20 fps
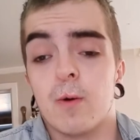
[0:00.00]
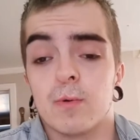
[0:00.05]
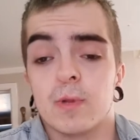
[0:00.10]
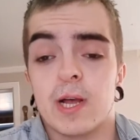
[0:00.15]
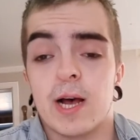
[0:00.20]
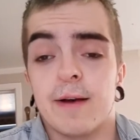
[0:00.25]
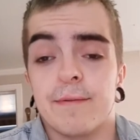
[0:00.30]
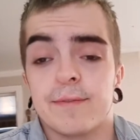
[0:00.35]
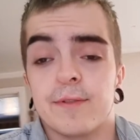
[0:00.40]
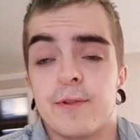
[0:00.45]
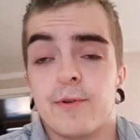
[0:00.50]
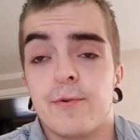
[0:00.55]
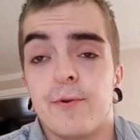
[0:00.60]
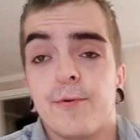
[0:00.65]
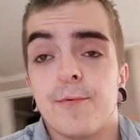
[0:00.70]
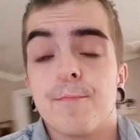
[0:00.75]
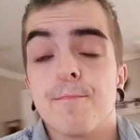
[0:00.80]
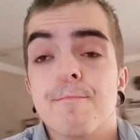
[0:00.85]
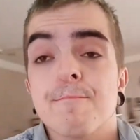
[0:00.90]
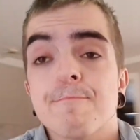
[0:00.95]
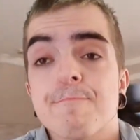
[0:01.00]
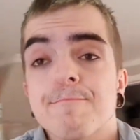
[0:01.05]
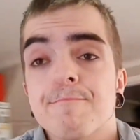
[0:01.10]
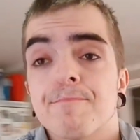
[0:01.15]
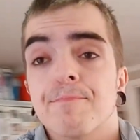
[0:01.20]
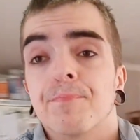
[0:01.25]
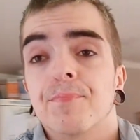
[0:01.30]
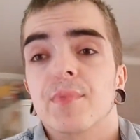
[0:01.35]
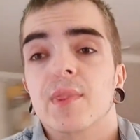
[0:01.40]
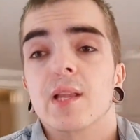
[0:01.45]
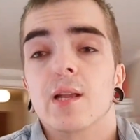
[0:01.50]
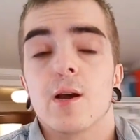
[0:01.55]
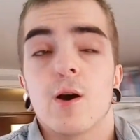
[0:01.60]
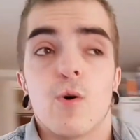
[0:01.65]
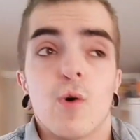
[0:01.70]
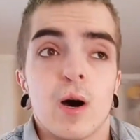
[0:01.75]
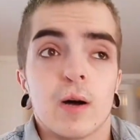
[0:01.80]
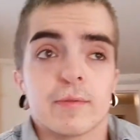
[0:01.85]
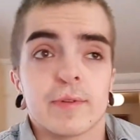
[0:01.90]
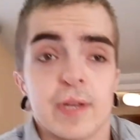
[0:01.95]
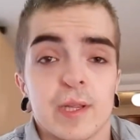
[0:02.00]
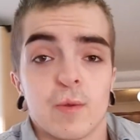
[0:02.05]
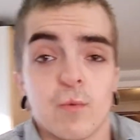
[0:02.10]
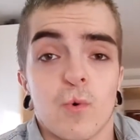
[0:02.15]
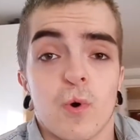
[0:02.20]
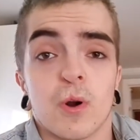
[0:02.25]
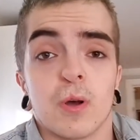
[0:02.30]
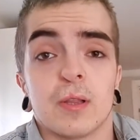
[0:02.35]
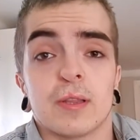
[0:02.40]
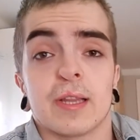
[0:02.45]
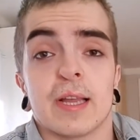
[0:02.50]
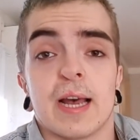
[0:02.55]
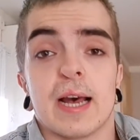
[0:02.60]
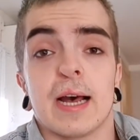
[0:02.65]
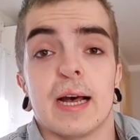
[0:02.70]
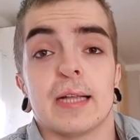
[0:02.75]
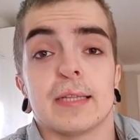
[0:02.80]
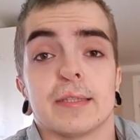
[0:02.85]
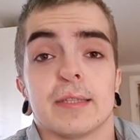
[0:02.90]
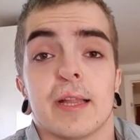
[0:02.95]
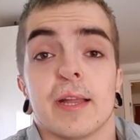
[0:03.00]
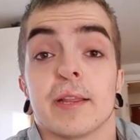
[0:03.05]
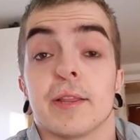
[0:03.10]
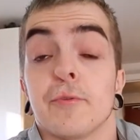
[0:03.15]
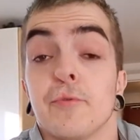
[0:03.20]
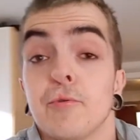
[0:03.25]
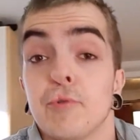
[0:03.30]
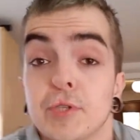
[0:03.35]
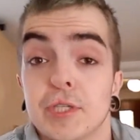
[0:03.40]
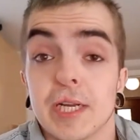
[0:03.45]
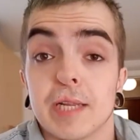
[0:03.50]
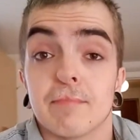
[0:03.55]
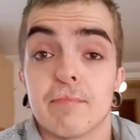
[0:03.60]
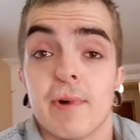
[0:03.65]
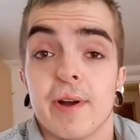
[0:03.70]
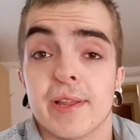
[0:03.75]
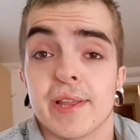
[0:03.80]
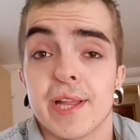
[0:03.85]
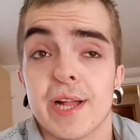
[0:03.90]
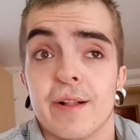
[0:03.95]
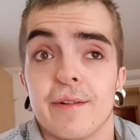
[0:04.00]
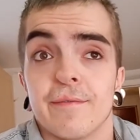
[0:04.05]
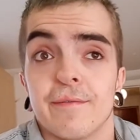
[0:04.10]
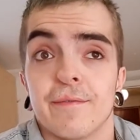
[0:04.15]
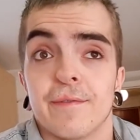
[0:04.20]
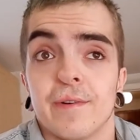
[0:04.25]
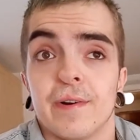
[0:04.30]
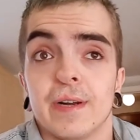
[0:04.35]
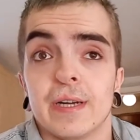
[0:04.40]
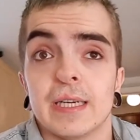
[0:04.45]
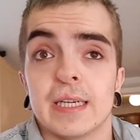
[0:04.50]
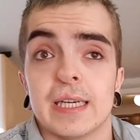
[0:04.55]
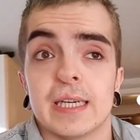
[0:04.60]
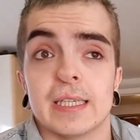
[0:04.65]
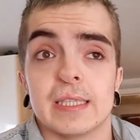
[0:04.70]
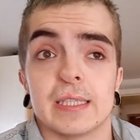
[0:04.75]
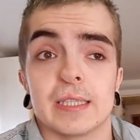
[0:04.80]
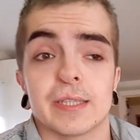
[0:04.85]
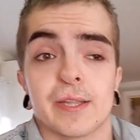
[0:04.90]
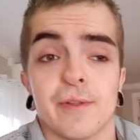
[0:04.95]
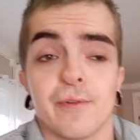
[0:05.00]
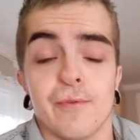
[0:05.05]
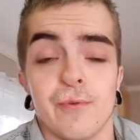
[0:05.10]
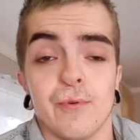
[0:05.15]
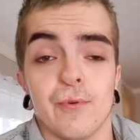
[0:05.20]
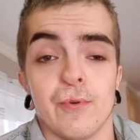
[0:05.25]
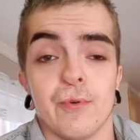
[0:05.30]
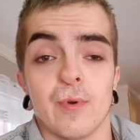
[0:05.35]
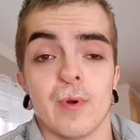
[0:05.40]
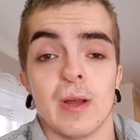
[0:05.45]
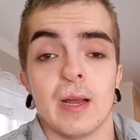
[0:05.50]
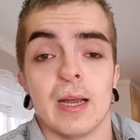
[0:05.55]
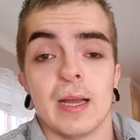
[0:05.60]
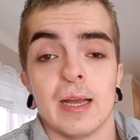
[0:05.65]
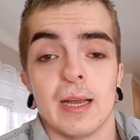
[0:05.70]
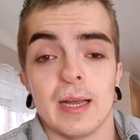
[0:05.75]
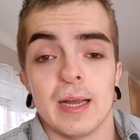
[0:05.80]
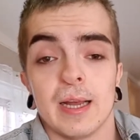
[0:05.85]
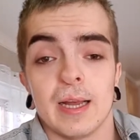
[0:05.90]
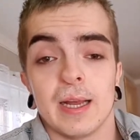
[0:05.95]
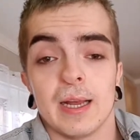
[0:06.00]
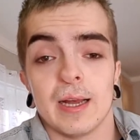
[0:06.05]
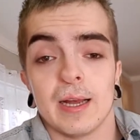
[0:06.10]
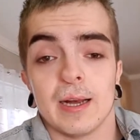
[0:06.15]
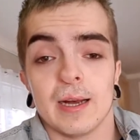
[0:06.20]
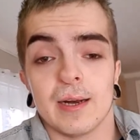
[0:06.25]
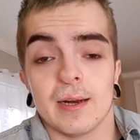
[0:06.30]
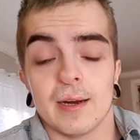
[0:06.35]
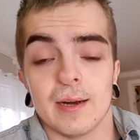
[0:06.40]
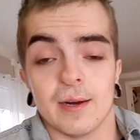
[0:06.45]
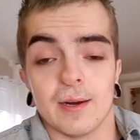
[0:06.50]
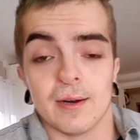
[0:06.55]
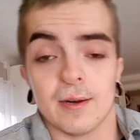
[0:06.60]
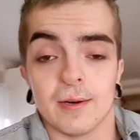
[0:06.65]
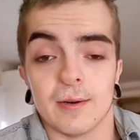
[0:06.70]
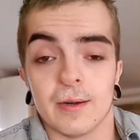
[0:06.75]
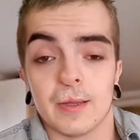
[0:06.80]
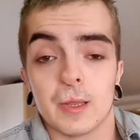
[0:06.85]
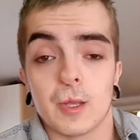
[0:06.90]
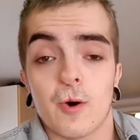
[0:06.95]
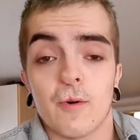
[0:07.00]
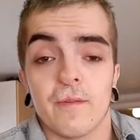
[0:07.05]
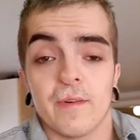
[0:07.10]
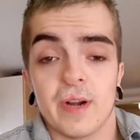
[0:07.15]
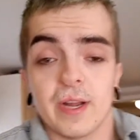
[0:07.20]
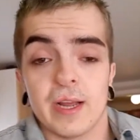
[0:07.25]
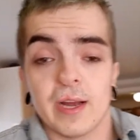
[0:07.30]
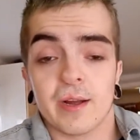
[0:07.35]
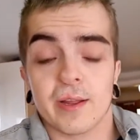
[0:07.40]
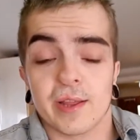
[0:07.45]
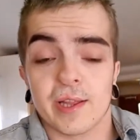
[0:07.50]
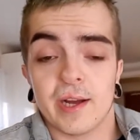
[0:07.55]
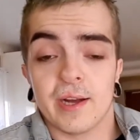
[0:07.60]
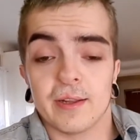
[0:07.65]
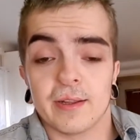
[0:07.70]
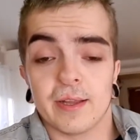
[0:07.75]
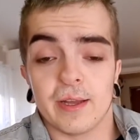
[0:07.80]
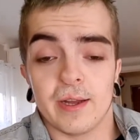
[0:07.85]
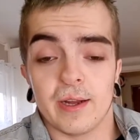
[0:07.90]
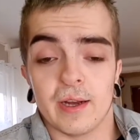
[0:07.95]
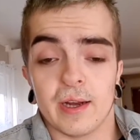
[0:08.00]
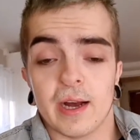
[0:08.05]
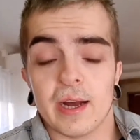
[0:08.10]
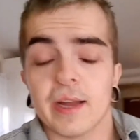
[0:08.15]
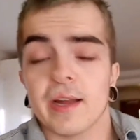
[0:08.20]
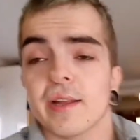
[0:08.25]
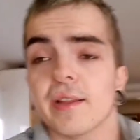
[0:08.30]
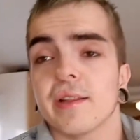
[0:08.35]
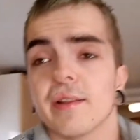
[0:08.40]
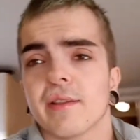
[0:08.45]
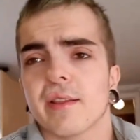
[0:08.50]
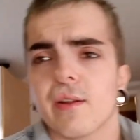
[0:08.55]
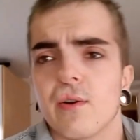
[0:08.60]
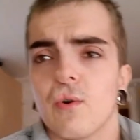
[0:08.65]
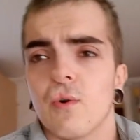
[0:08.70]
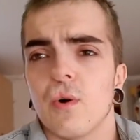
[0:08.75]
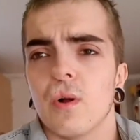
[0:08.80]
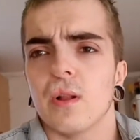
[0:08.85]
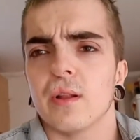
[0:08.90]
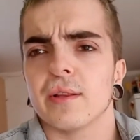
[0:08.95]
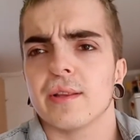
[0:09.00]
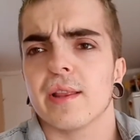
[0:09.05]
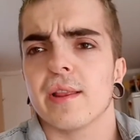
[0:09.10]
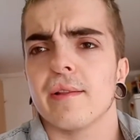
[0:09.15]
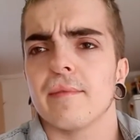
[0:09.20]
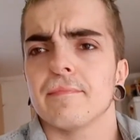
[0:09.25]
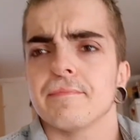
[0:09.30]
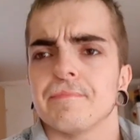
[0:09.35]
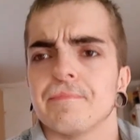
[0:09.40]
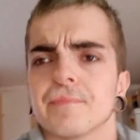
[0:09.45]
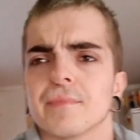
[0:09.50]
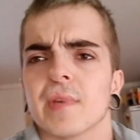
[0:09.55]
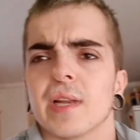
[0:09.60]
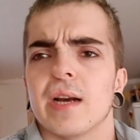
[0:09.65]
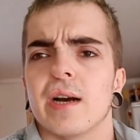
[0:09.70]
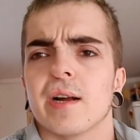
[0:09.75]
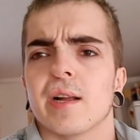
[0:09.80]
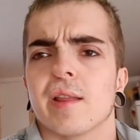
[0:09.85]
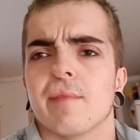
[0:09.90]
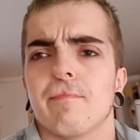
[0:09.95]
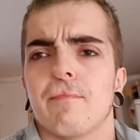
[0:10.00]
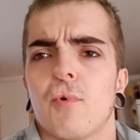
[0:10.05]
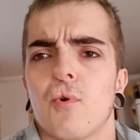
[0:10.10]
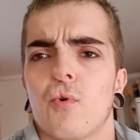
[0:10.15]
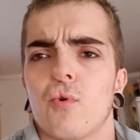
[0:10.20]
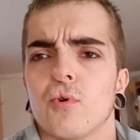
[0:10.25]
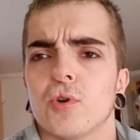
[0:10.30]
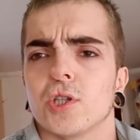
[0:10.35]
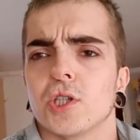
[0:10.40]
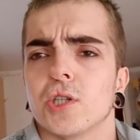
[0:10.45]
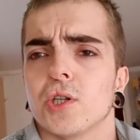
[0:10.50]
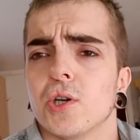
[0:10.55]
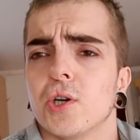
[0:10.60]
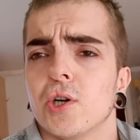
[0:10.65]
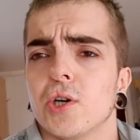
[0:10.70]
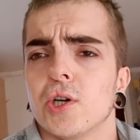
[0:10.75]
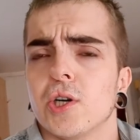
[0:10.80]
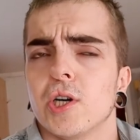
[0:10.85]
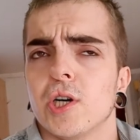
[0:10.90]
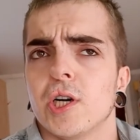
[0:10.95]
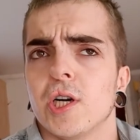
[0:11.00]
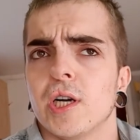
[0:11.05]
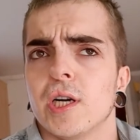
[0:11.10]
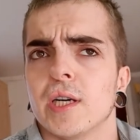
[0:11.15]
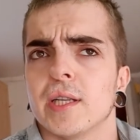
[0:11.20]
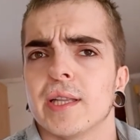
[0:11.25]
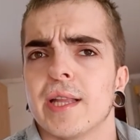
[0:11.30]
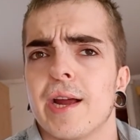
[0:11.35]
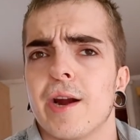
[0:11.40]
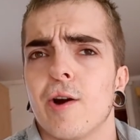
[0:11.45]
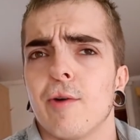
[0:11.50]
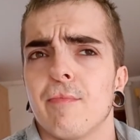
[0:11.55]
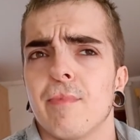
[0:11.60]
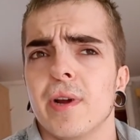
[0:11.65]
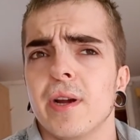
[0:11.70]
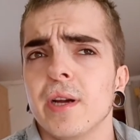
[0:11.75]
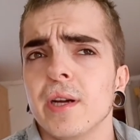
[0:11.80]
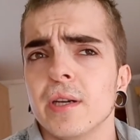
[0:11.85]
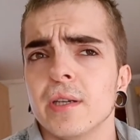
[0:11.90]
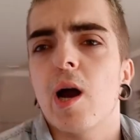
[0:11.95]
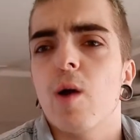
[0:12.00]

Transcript: would have to go out in the world and do shit myself to uh, lower the anxiety. I guess it's called exposure therapy.